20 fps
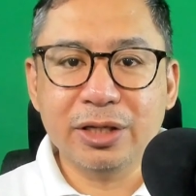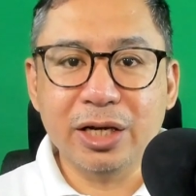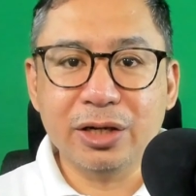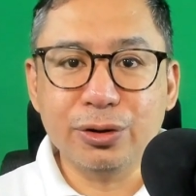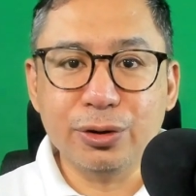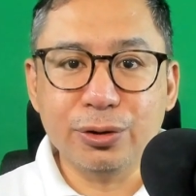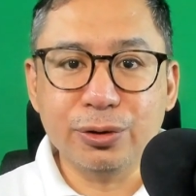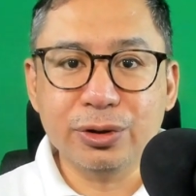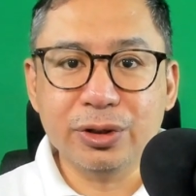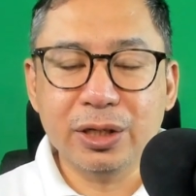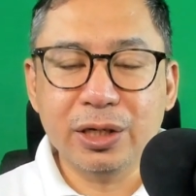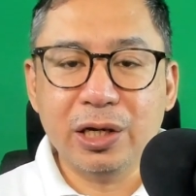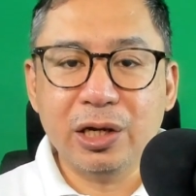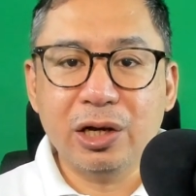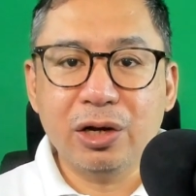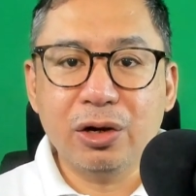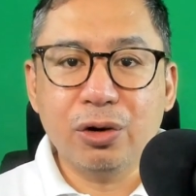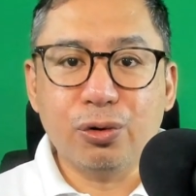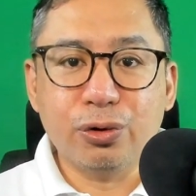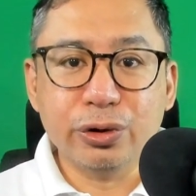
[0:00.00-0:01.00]
Take note,
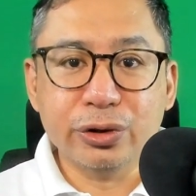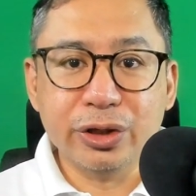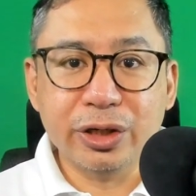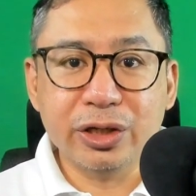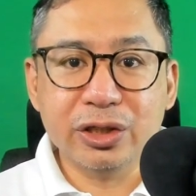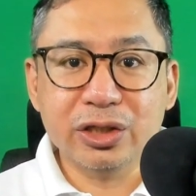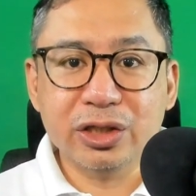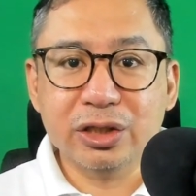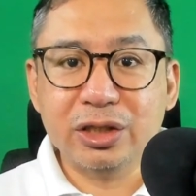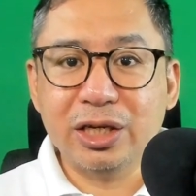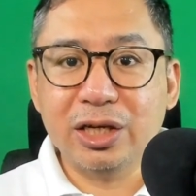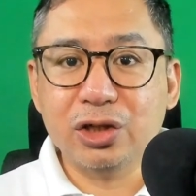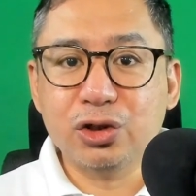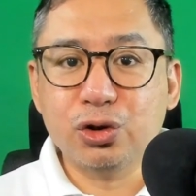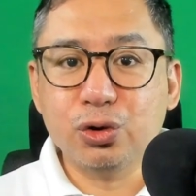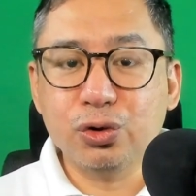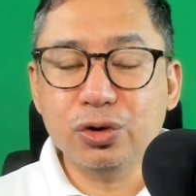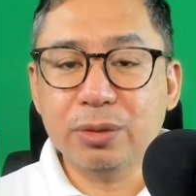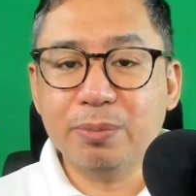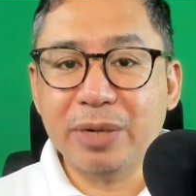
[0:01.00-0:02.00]
orders
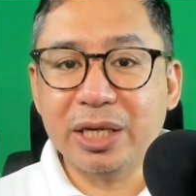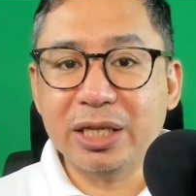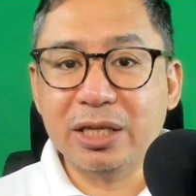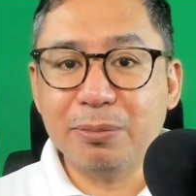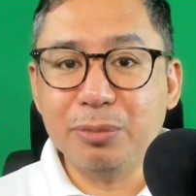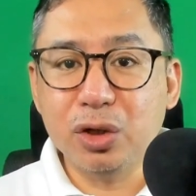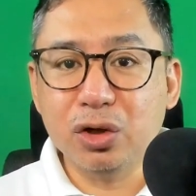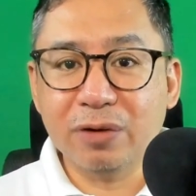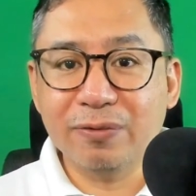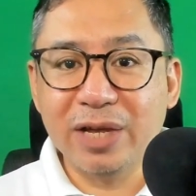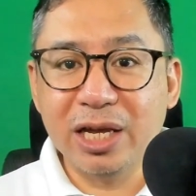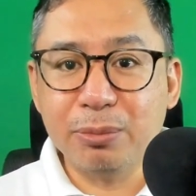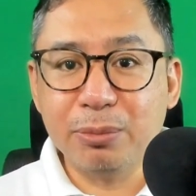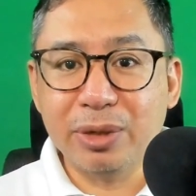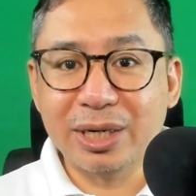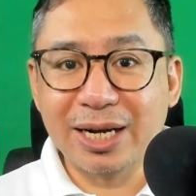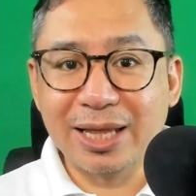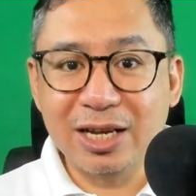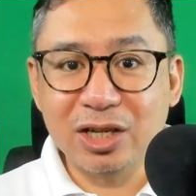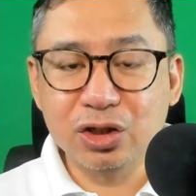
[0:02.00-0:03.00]
issued by the Bureau of
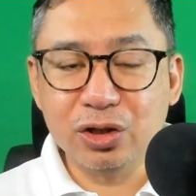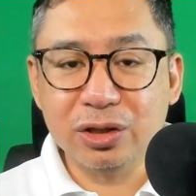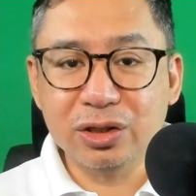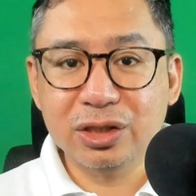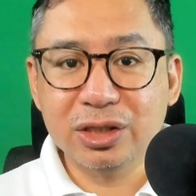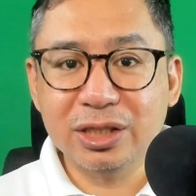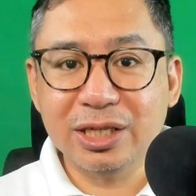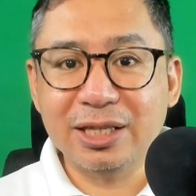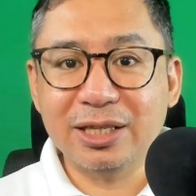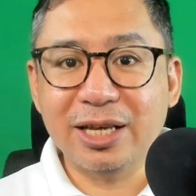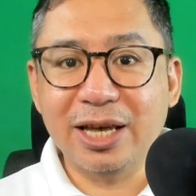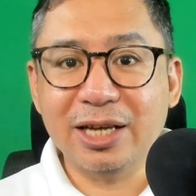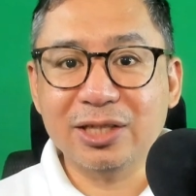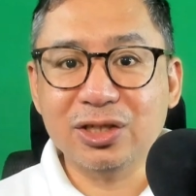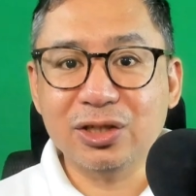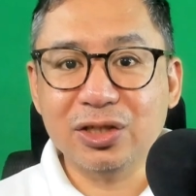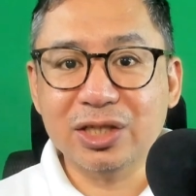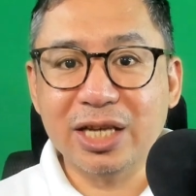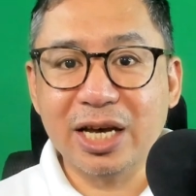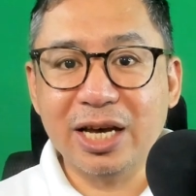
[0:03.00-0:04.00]
Labor Relations in the
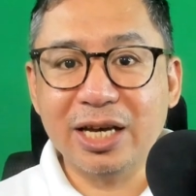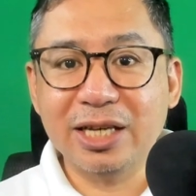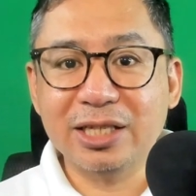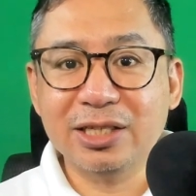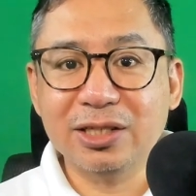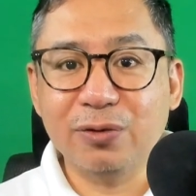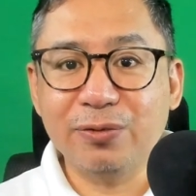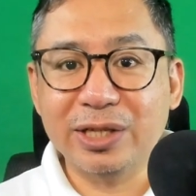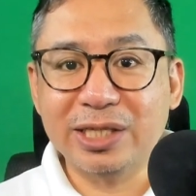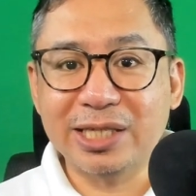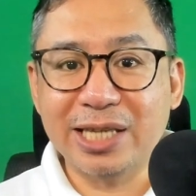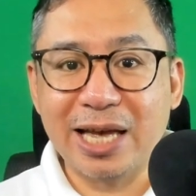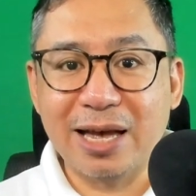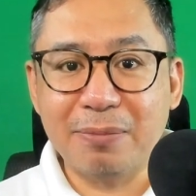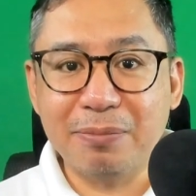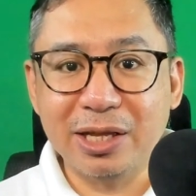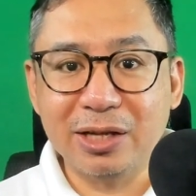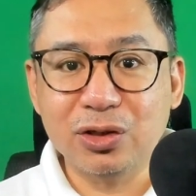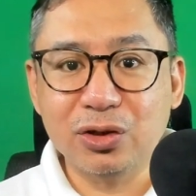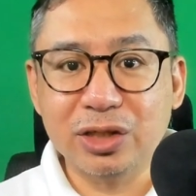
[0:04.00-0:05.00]
exercise of its
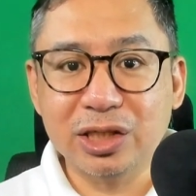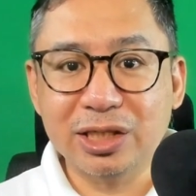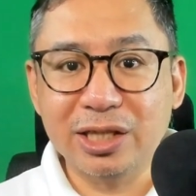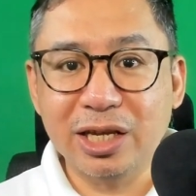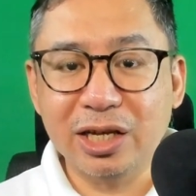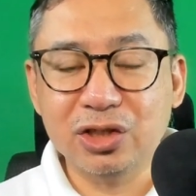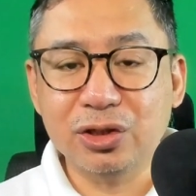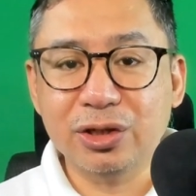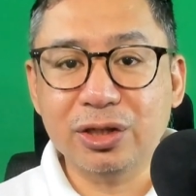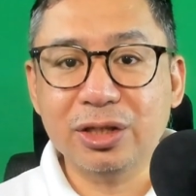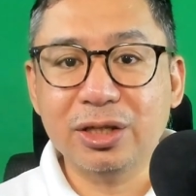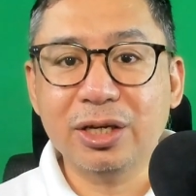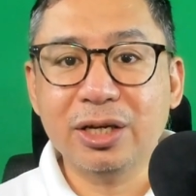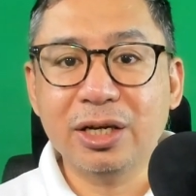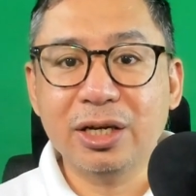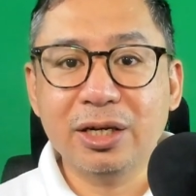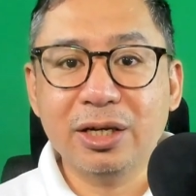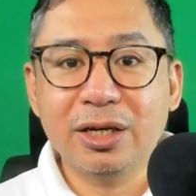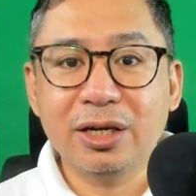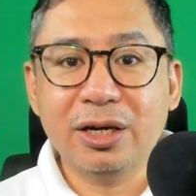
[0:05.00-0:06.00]
appellate
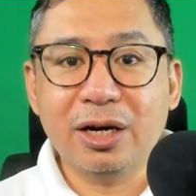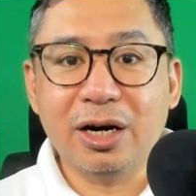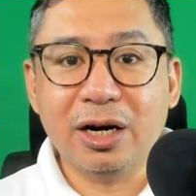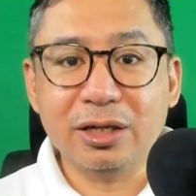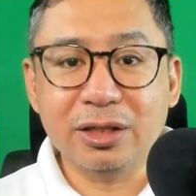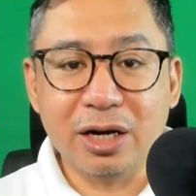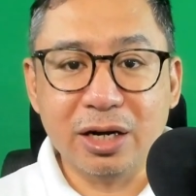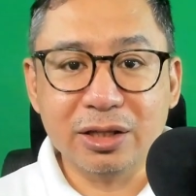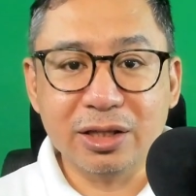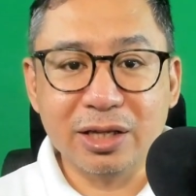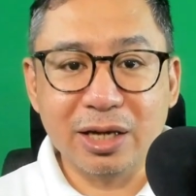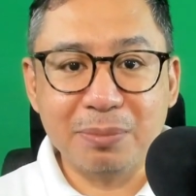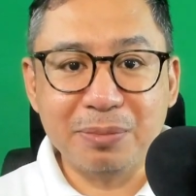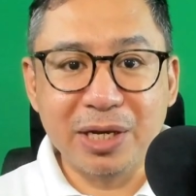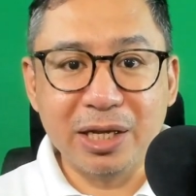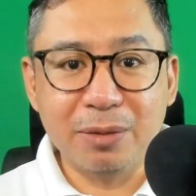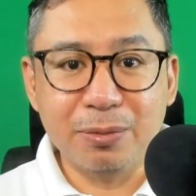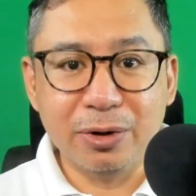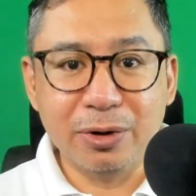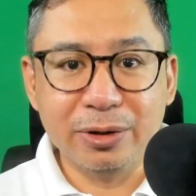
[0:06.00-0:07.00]
jurisdiction are not
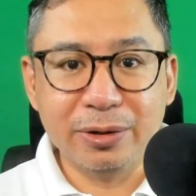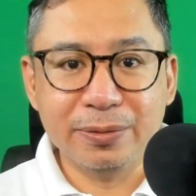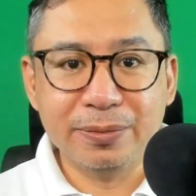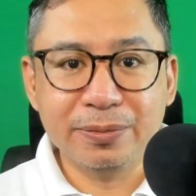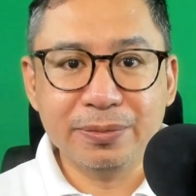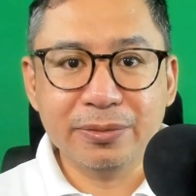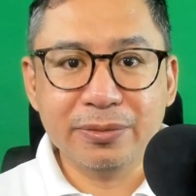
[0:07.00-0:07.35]
appealable.